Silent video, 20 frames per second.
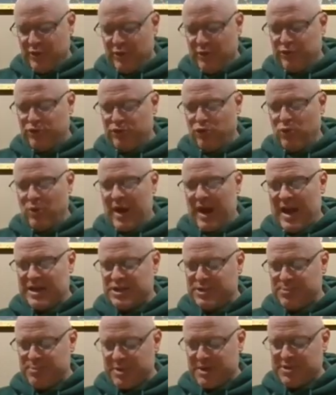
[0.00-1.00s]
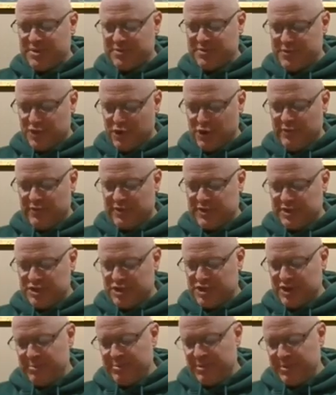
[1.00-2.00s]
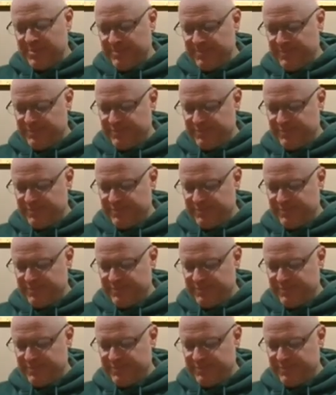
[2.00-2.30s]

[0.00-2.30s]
There are 2 aspects of servitorship: